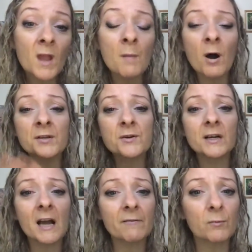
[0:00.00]
I'm also
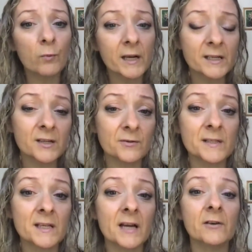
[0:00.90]
going to have a written
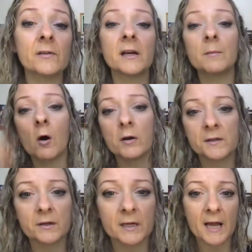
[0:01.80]
newsletter that I'm
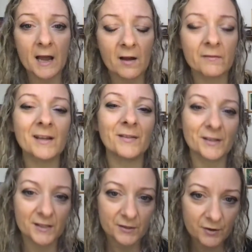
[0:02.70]
also have in the
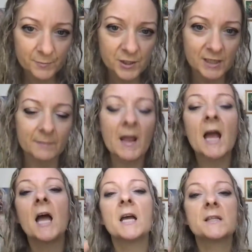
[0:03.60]
description
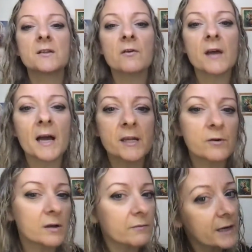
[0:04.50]
so that you
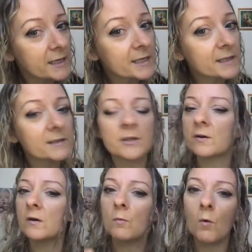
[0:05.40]
can read it, you
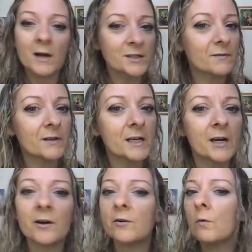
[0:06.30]
can watch the
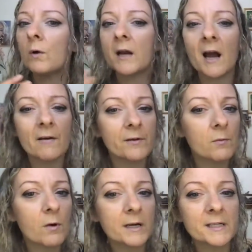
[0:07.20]
video, whatever you
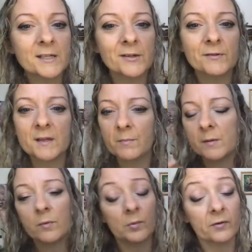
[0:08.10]
want to do. Some
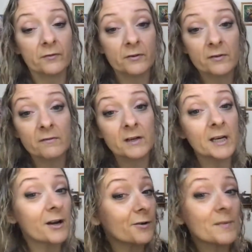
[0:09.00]
people prefer the
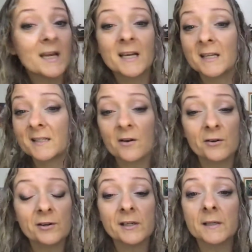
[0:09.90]
video. It's all
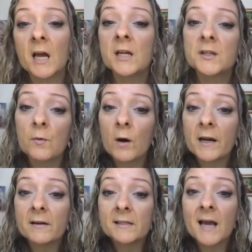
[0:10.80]
good. So what
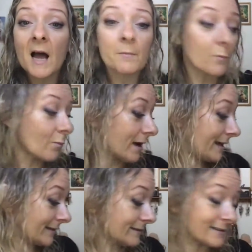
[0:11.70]
else happened?
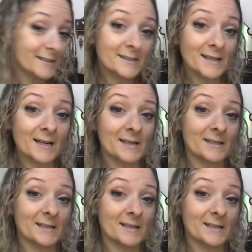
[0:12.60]
Well, this is kind of